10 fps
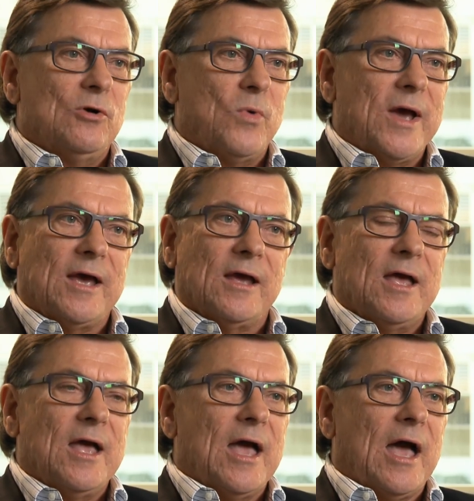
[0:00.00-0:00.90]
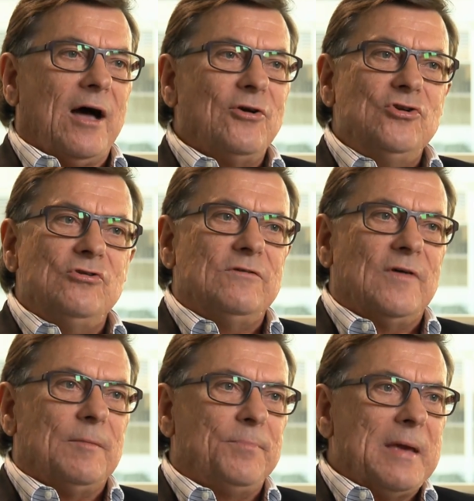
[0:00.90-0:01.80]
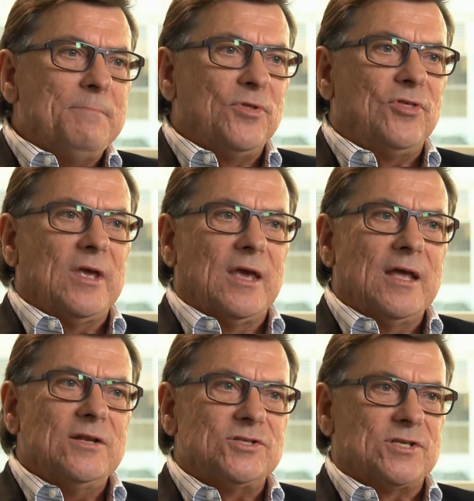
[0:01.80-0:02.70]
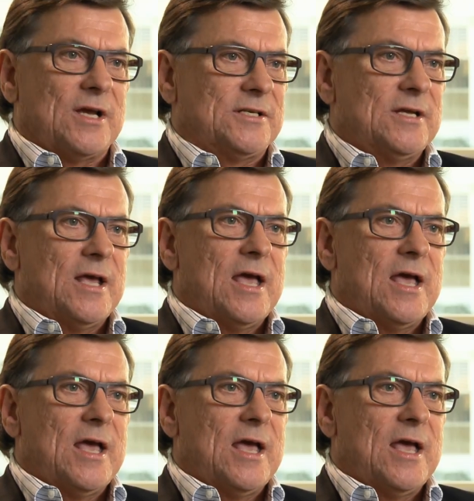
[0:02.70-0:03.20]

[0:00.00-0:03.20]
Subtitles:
aware? How do you develop empathy, insight?